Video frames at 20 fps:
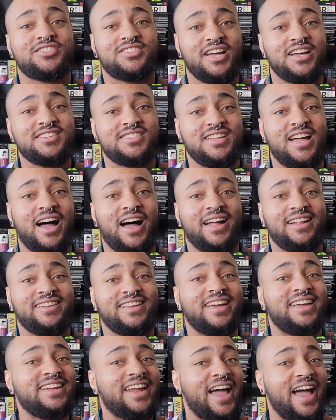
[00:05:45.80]
does not,
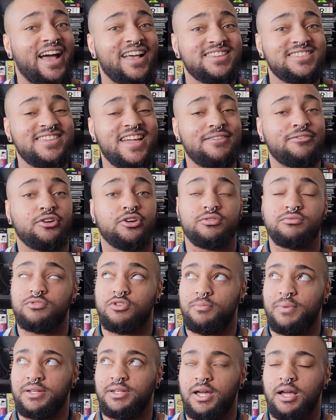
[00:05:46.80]
and has never, to
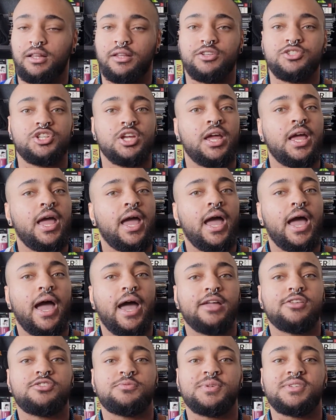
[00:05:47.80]
my knowledge,
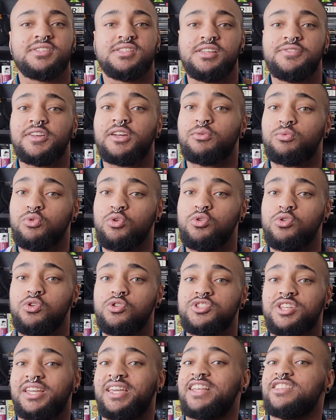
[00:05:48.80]
had specific
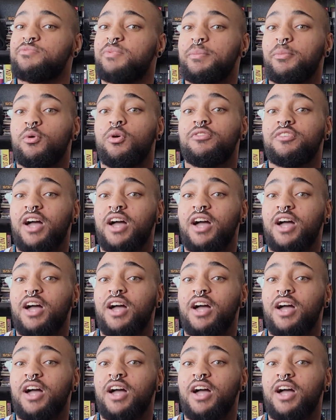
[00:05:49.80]
rules against people of